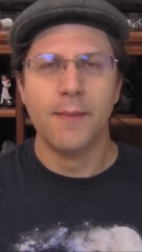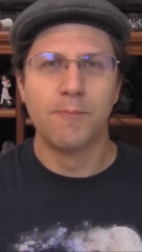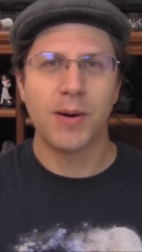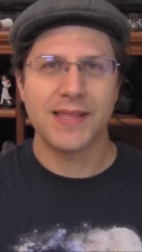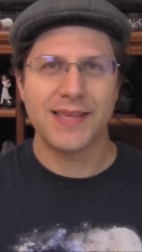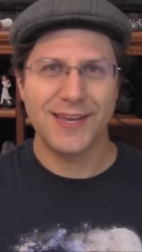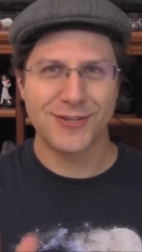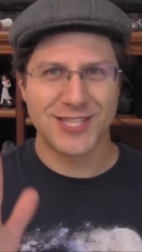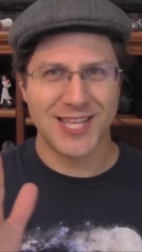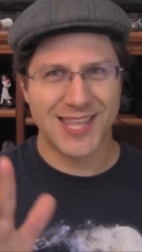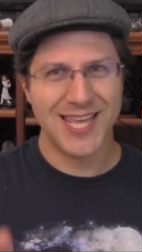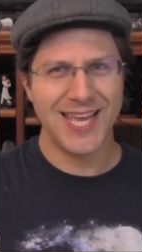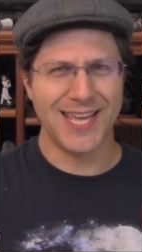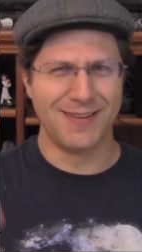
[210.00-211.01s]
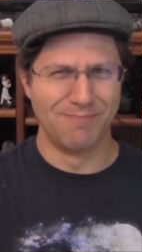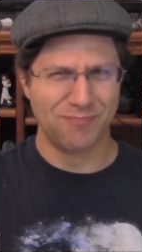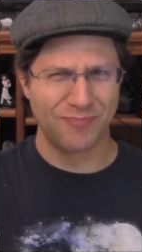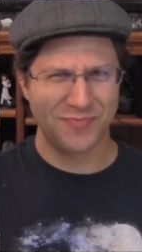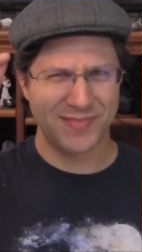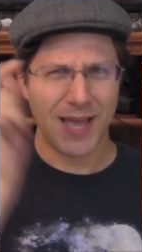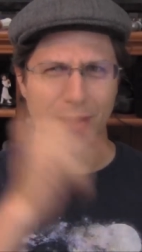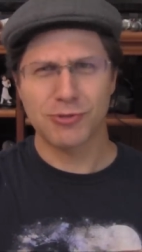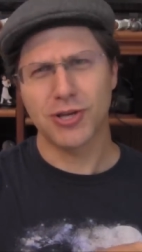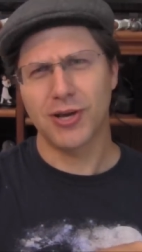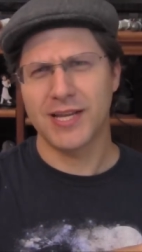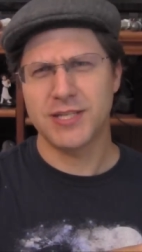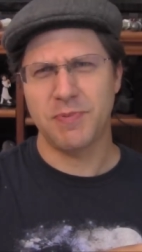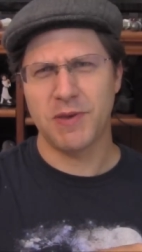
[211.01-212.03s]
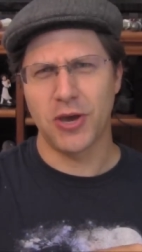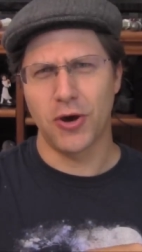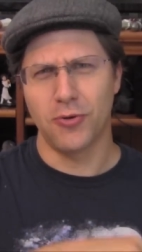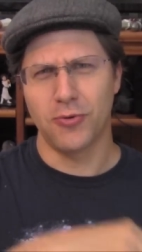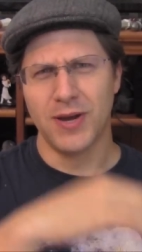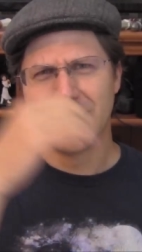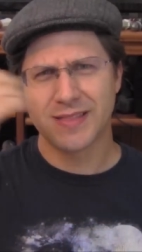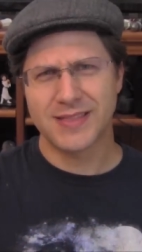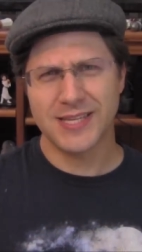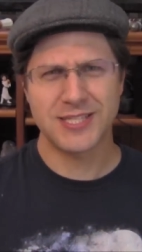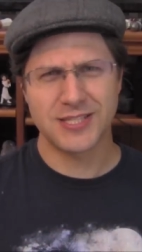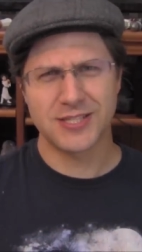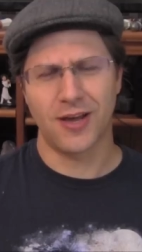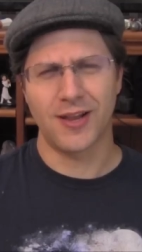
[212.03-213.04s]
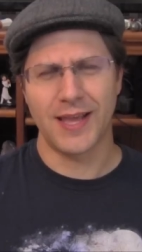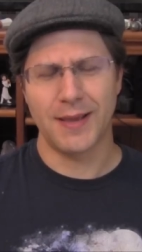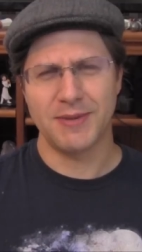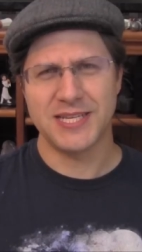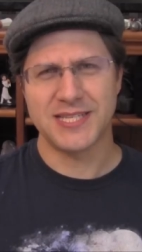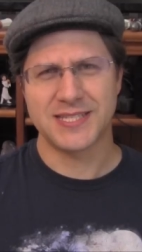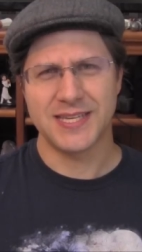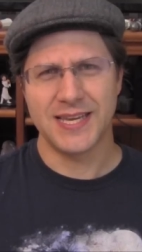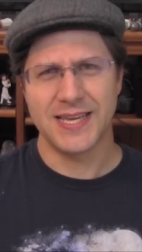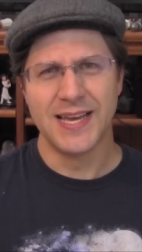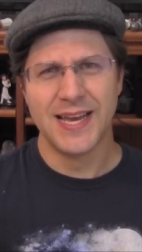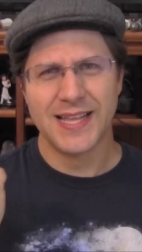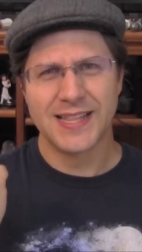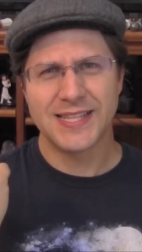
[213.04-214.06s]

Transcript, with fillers: But here's the thing. That was on HBO. This is on ABC.